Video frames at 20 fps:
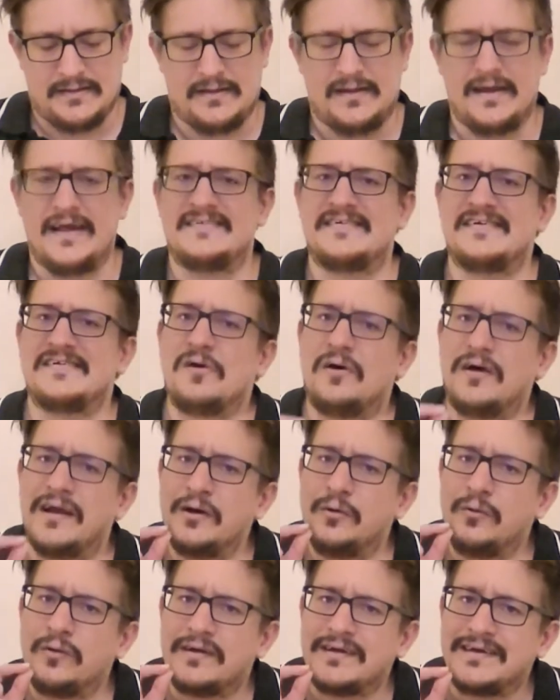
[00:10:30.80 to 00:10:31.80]
It's just got a
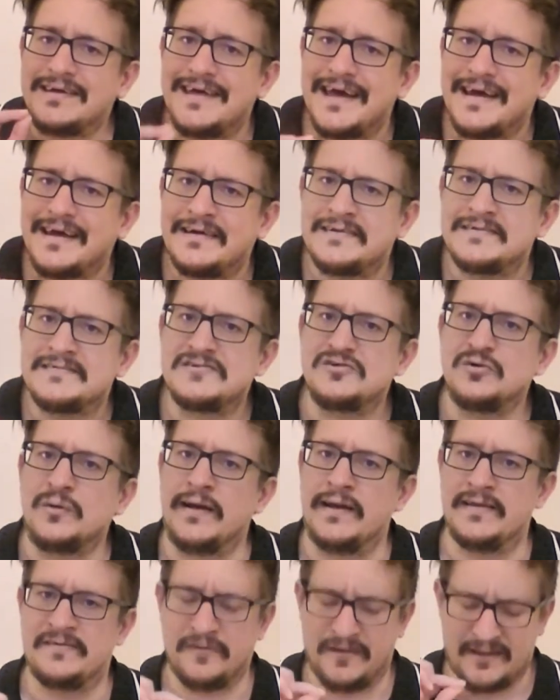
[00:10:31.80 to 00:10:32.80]
little kick to
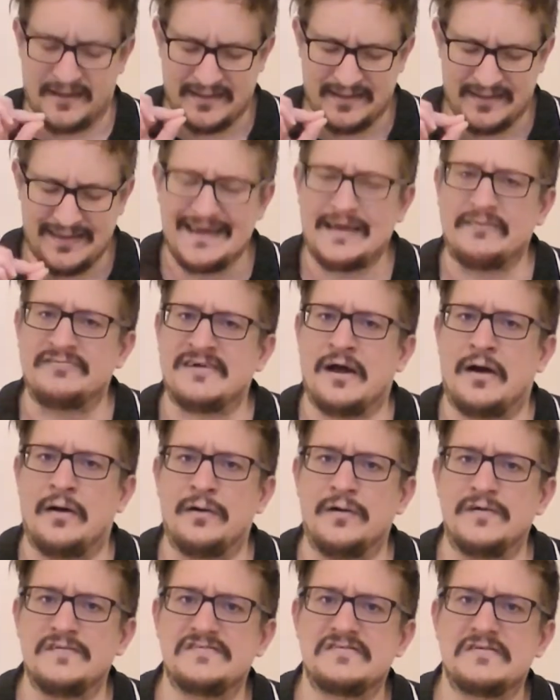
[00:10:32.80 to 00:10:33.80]
it. It's got a kick of
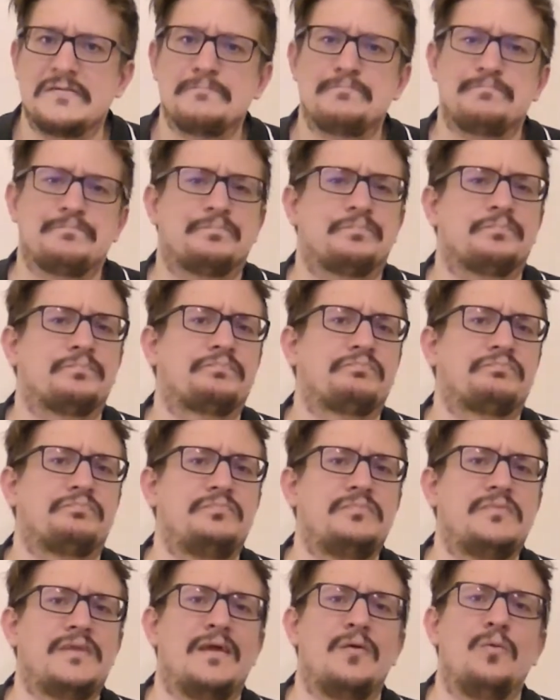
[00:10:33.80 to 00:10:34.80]
sourness
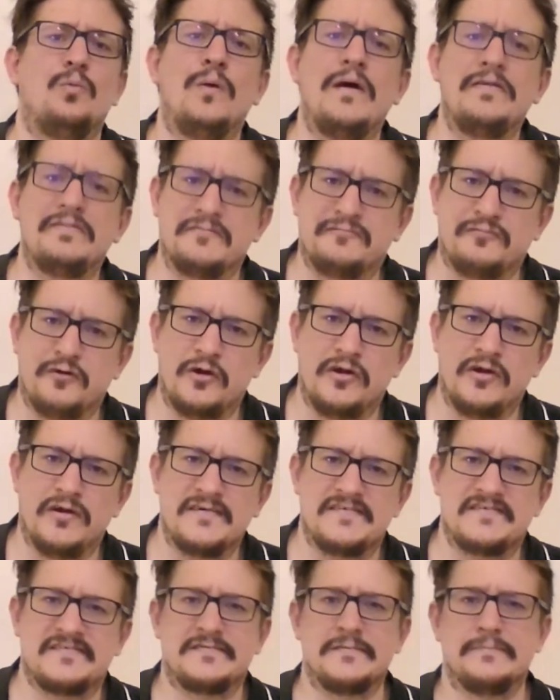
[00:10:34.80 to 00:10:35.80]
with the
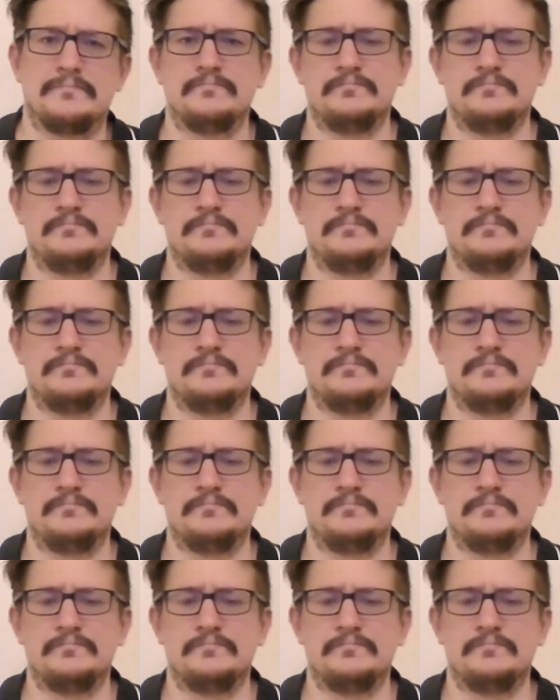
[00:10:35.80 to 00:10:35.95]
fruitiness.